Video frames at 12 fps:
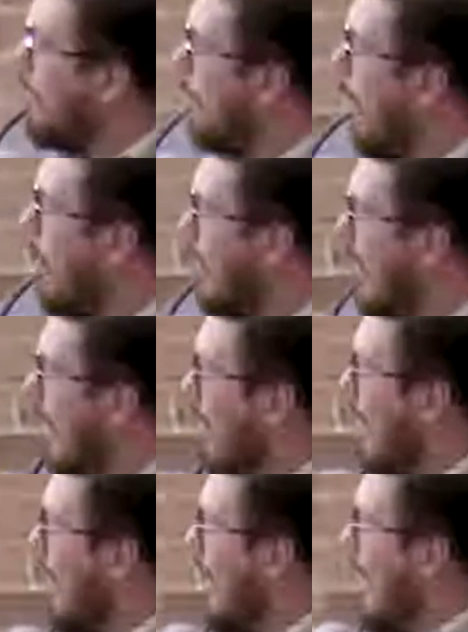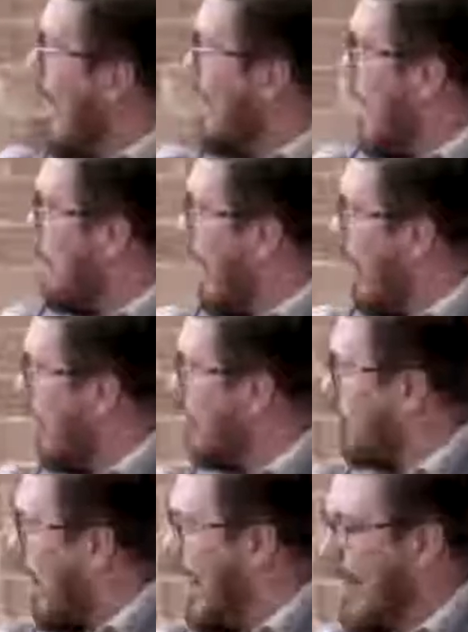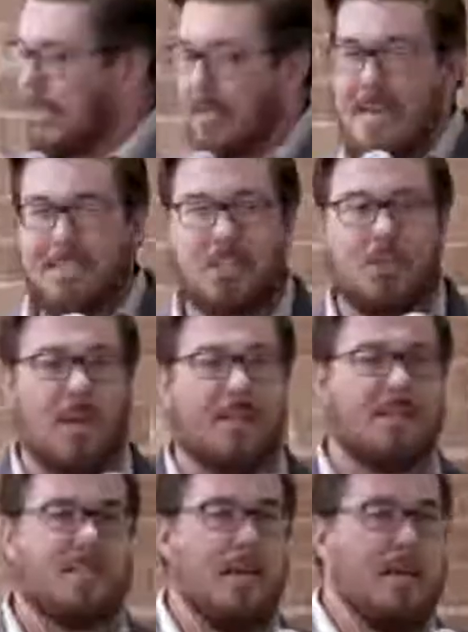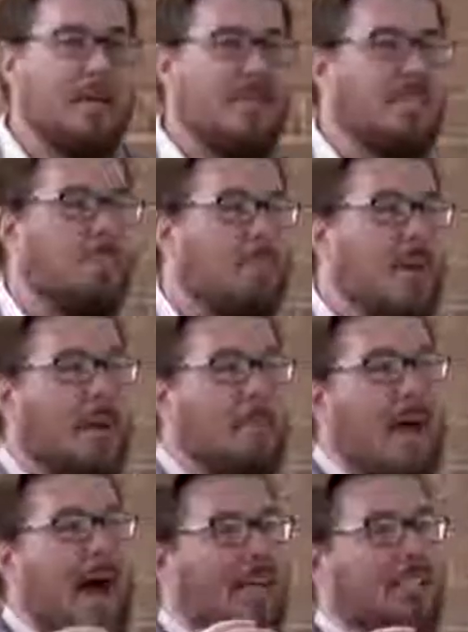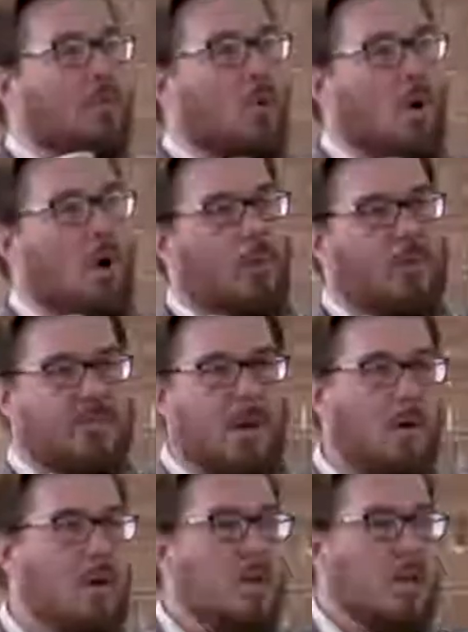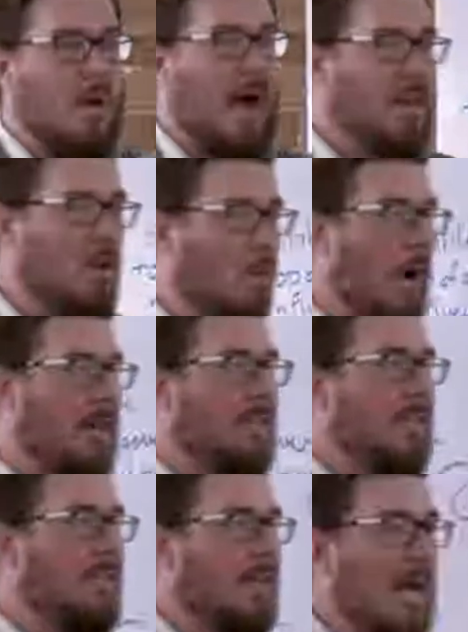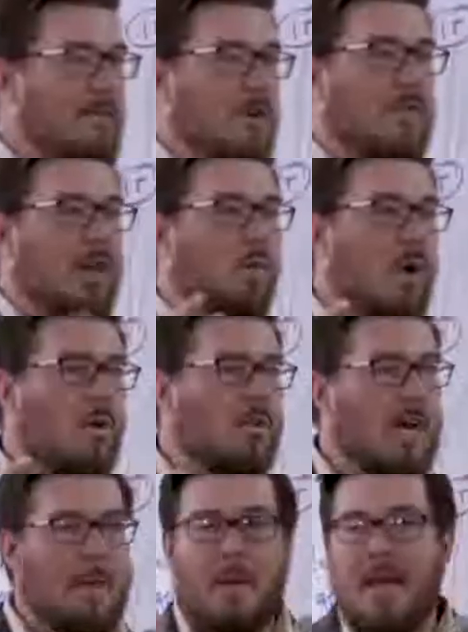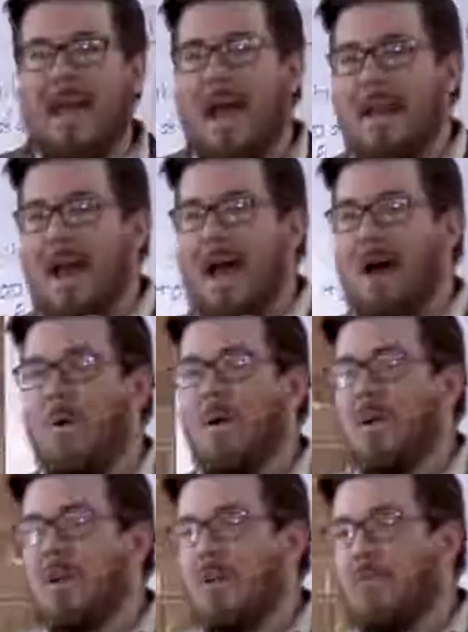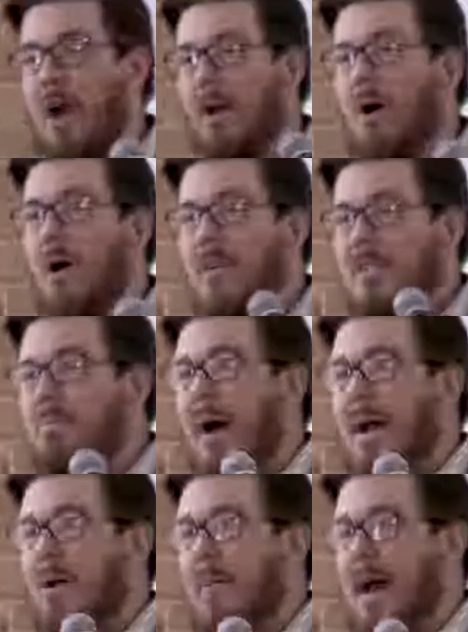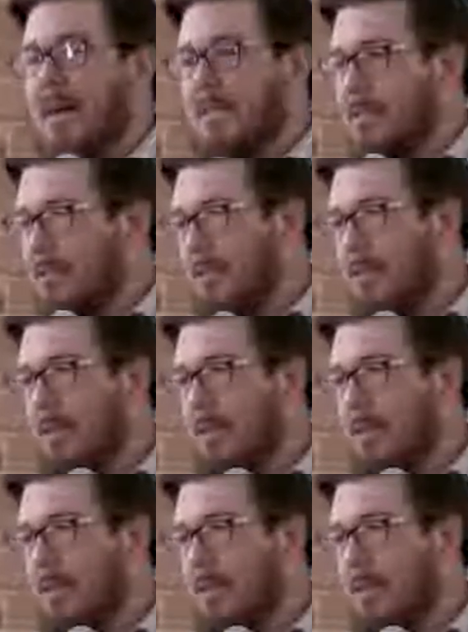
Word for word: for part of the year and then a period of dryness. In essence, you get this, this big mass of growth. So you had your wet season, everything grows up, and now you've got all this biomass,